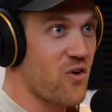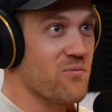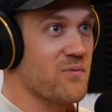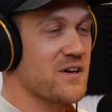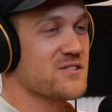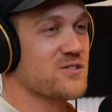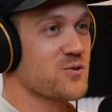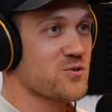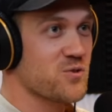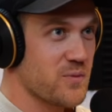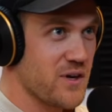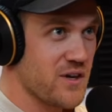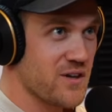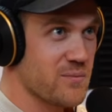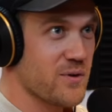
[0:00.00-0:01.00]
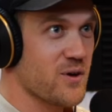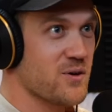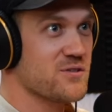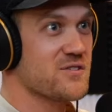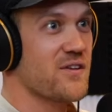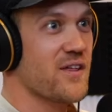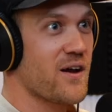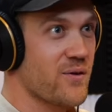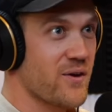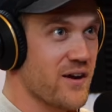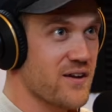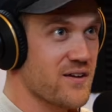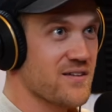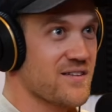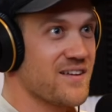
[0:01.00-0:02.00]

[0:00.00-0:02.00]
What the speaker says: All of my social media posts are that way.